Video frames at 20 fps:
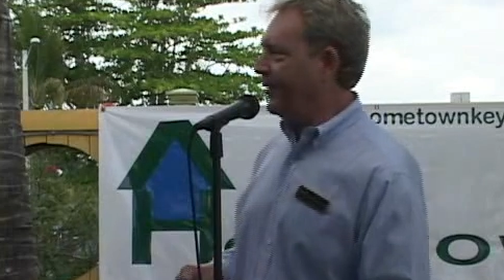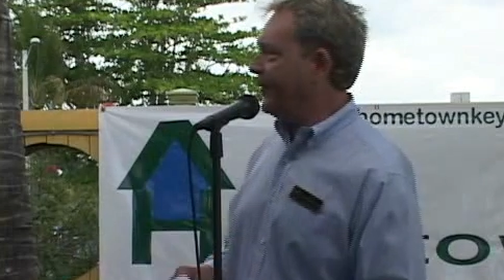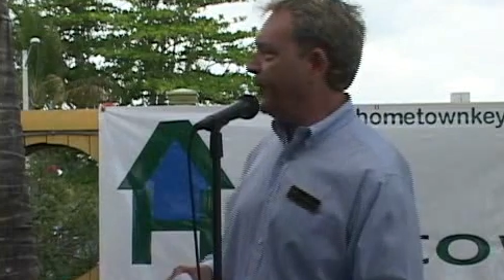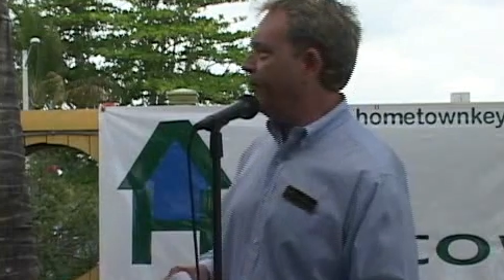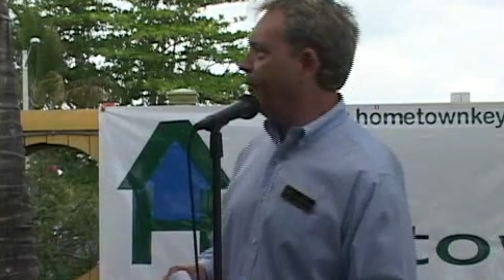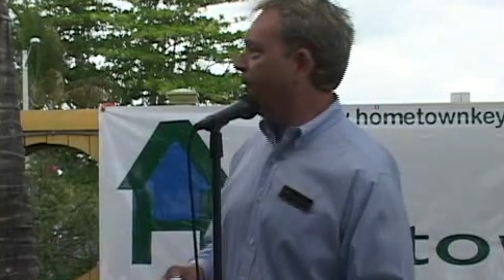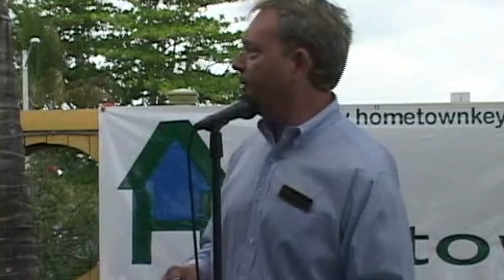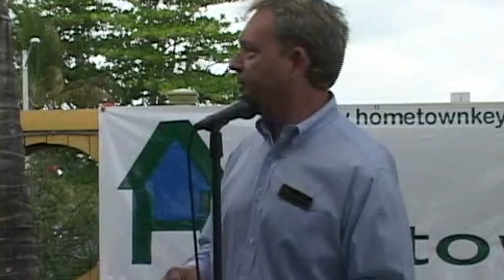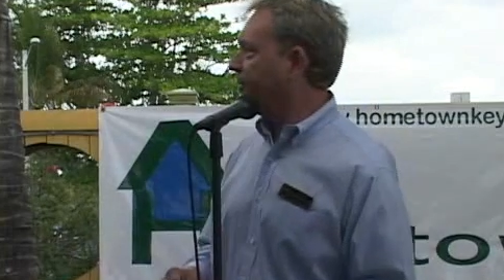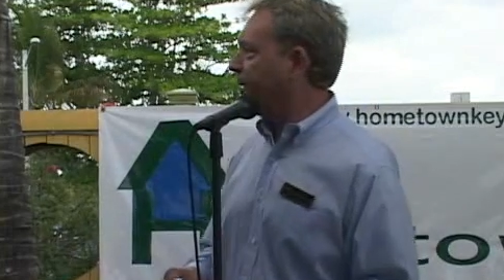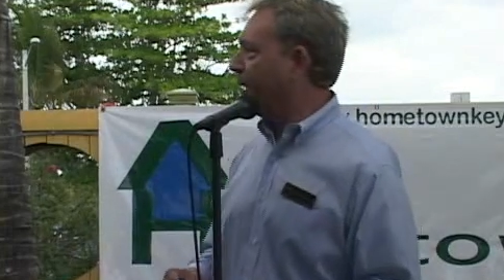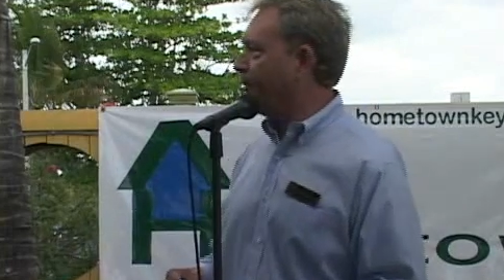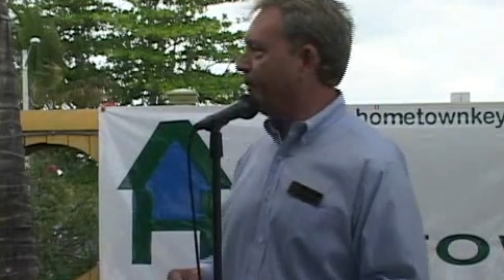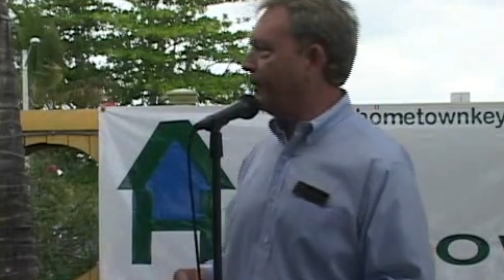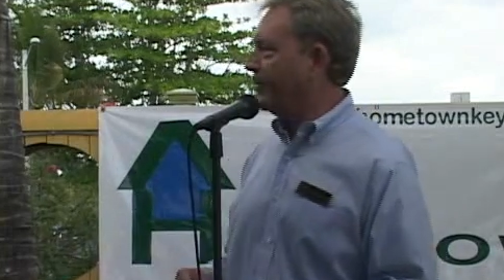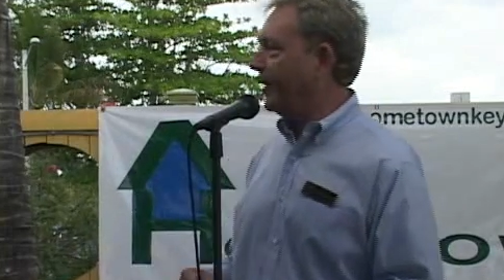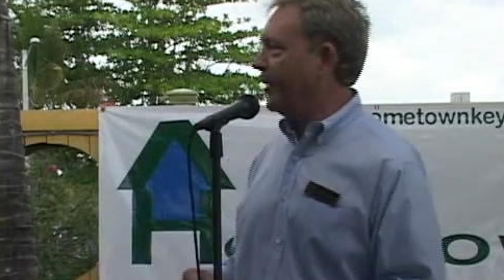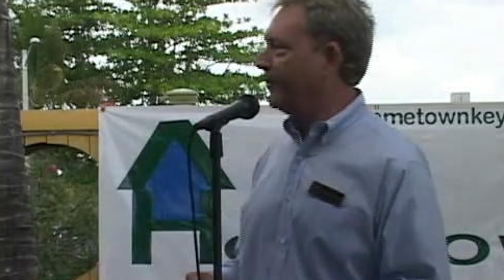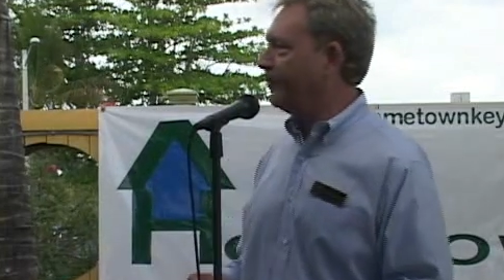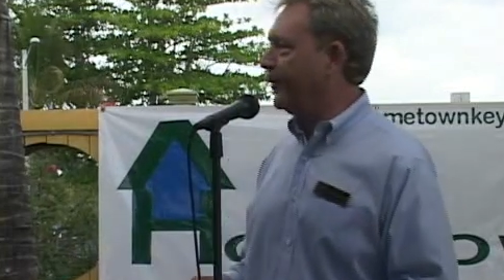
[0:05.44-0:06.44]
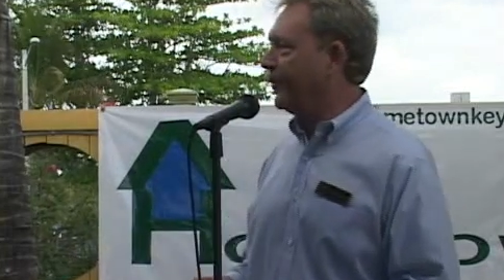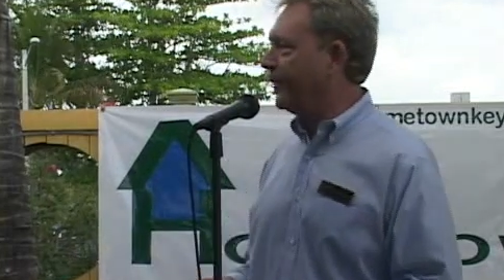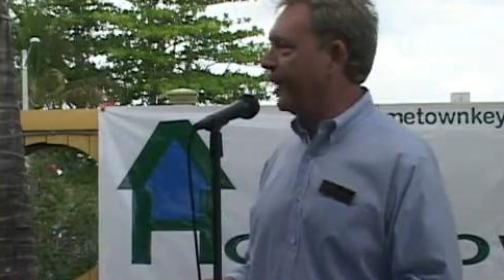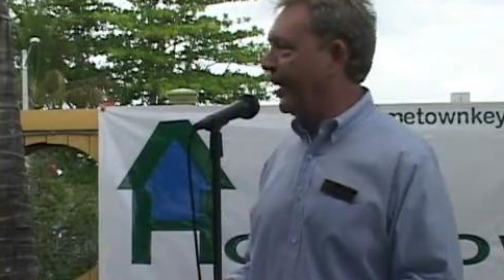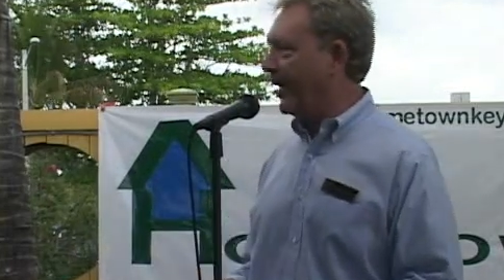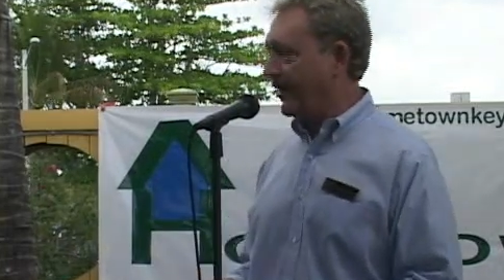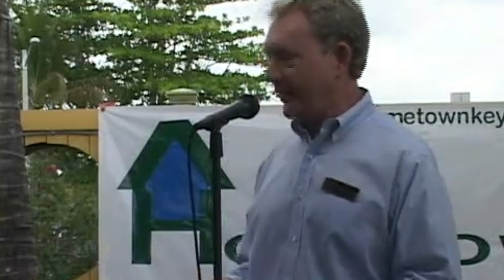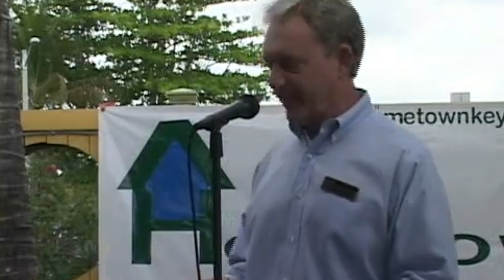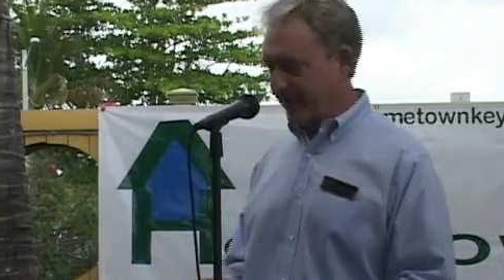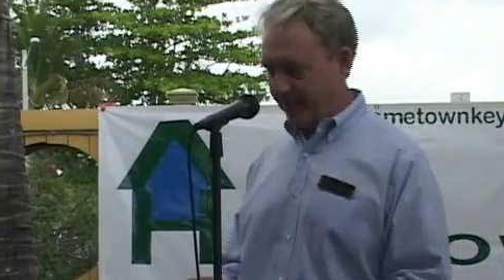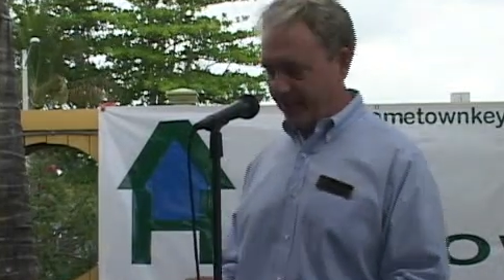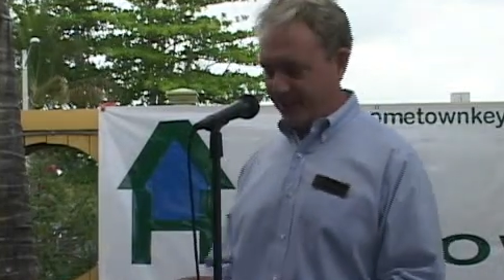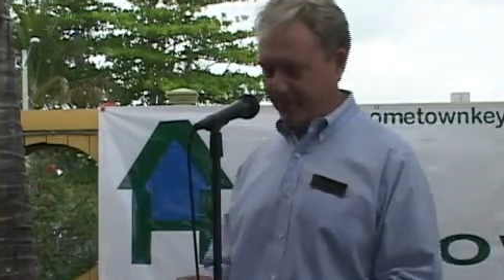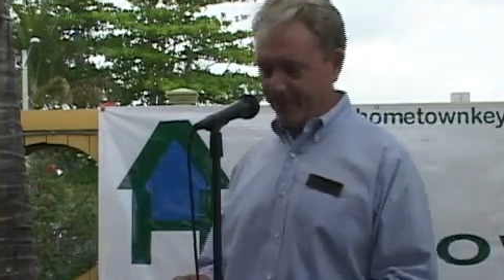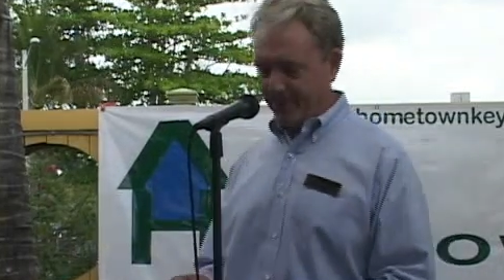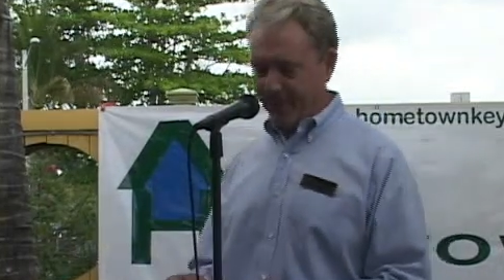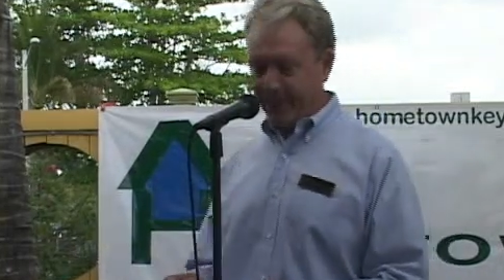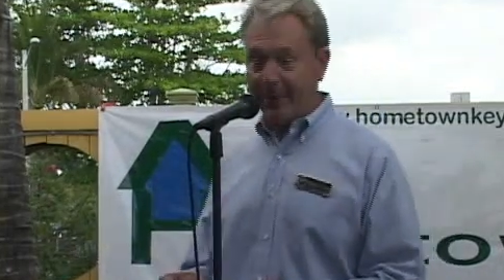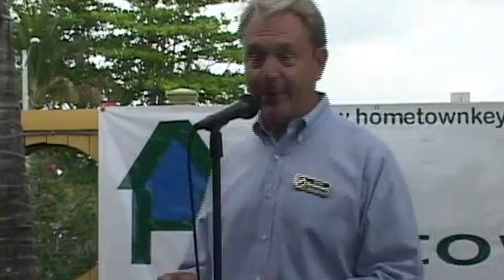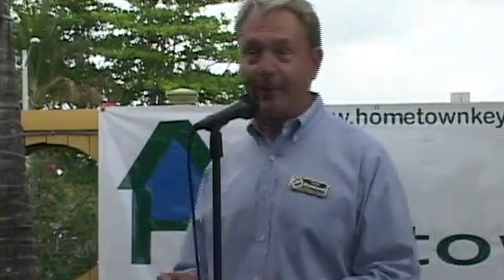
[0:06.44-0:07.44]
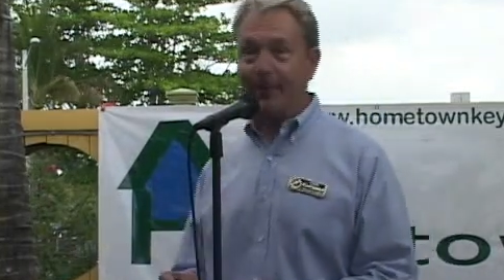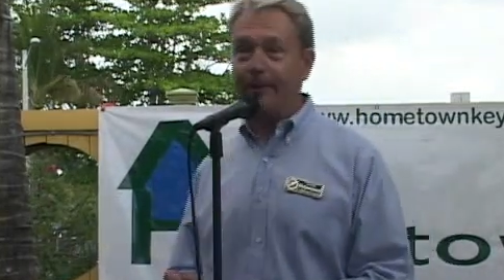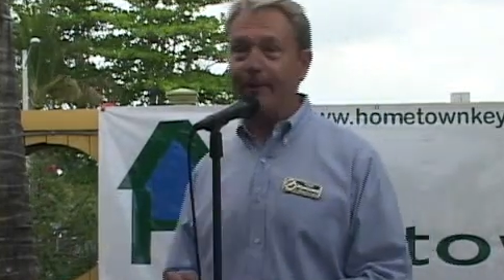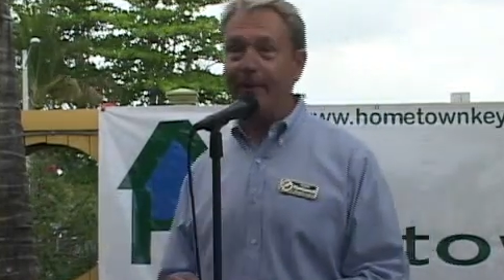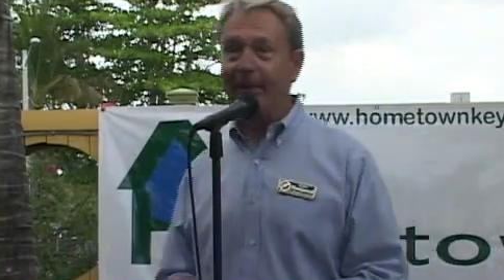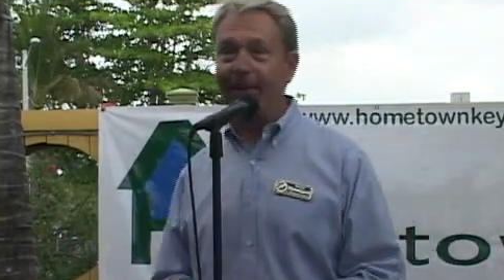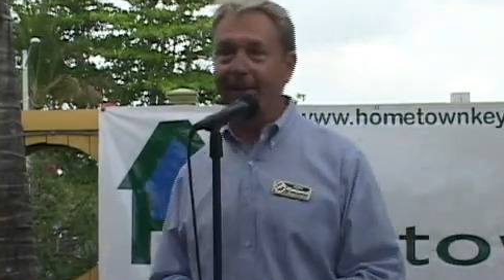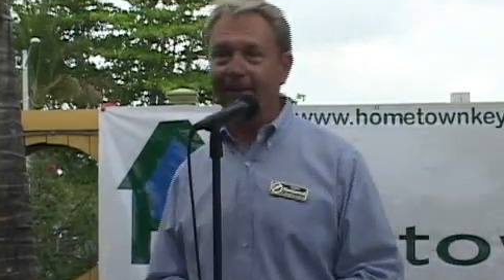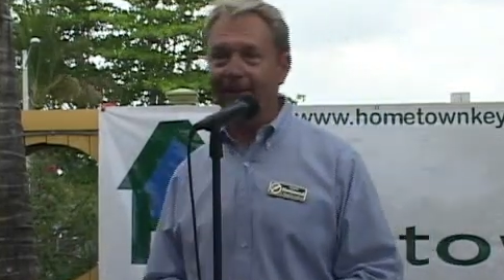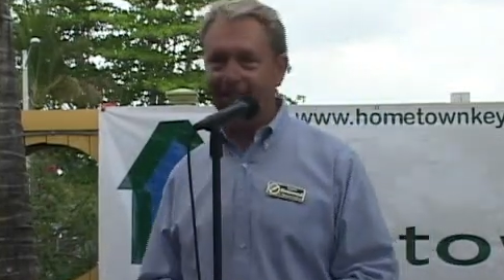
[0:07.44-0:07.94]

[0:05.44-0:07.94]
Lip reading: if you want to come on up, you can. It doesn't matter to me.